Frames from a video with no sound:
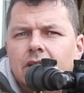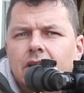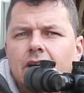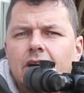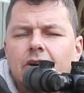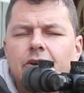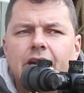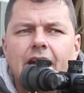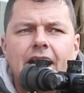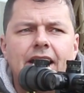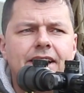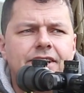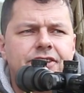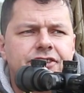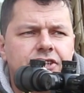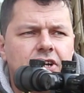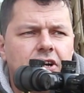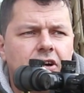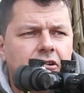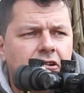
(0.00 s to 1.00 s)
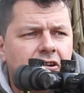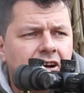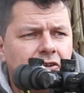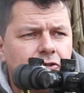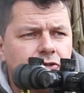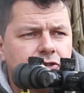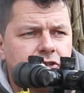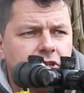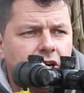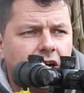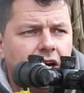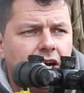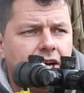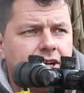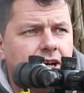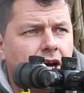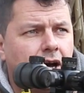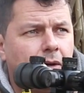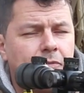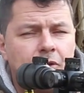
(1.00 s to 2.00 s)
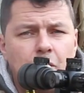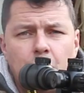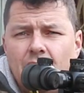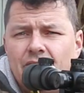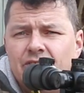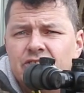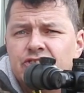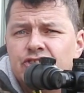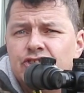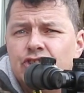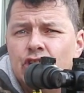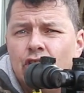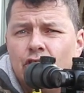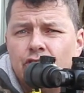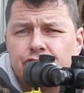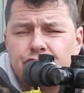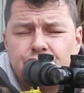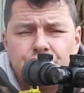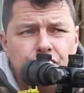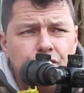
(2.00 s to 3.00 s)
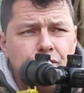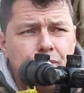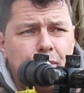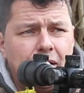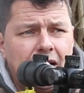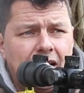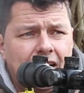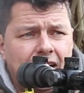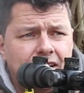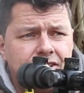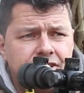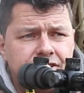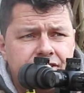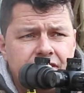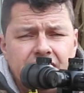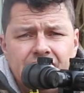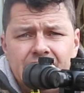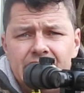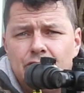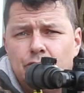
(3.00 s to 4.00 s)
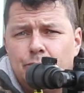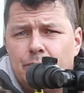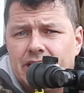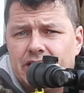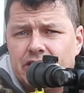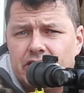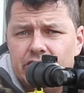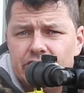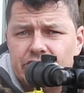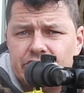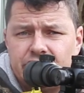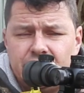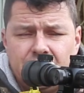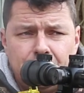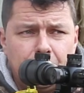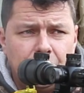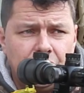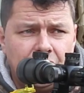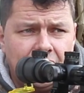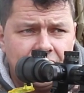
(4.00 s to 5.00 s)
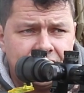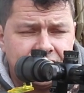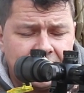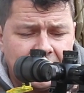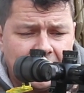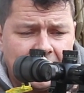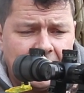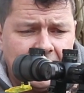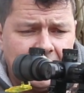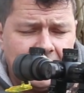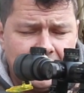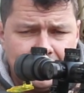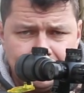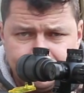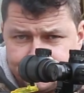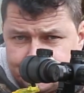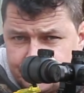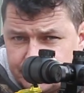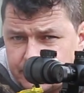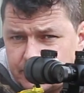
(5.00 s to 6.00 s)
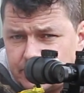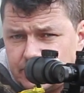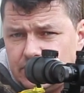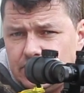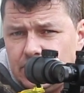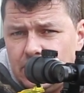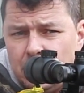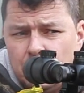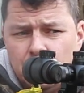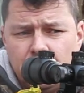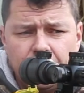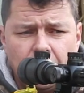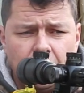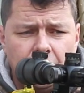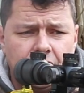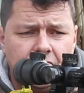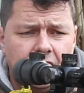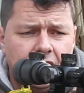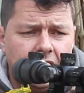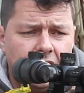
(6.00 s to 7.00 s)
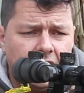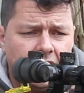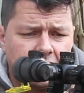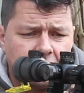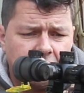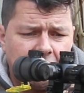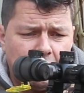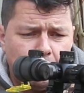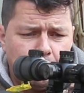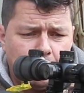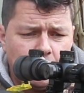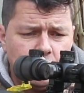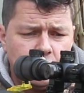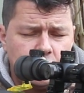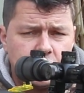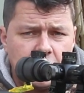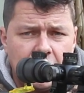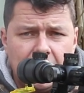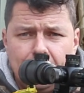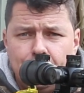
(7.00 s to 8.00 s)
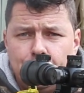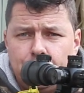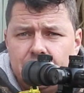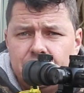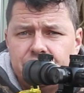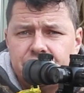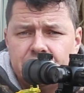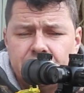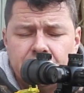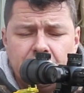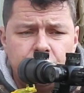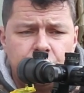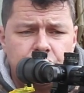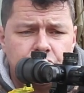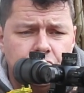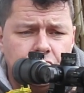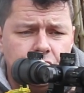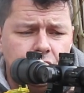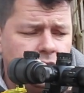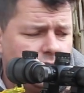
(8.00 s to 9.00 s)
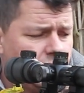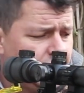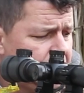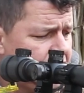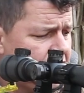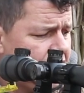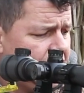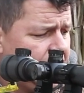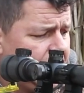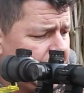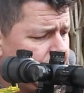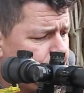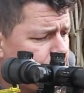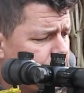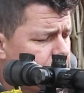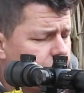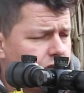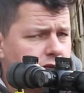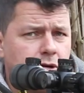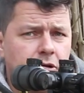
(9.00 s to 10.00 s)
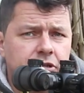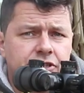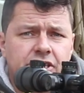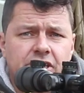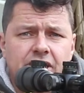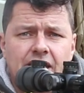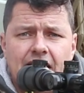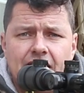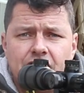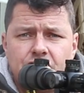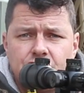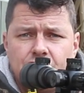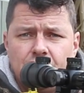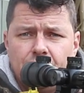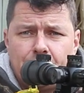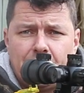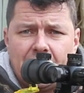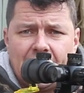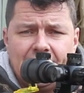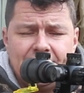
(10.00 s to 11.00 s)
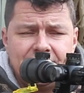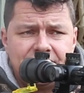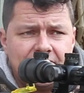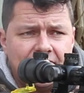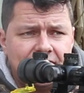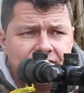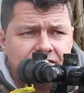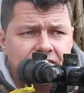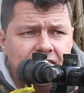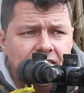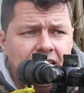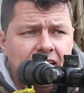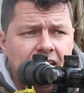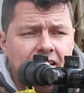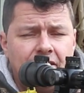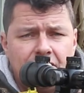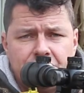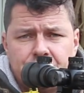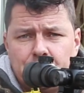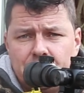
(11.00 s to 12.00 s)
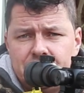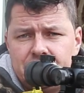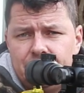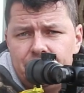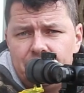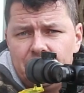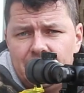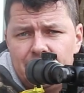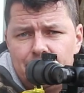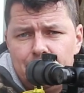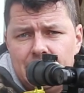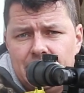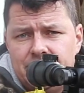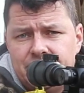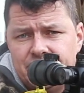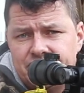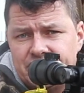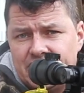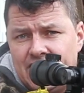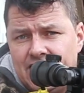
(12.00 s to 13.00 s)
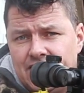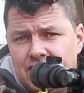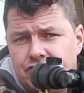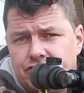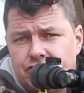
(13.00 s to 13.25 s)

Okay, so we're outside. The weather's not too bad. It's a little bit gusty, but nice and clear. We've got the Kral Puncher NP-02, and we're going to do a selection of pellet testing here at 25 meters in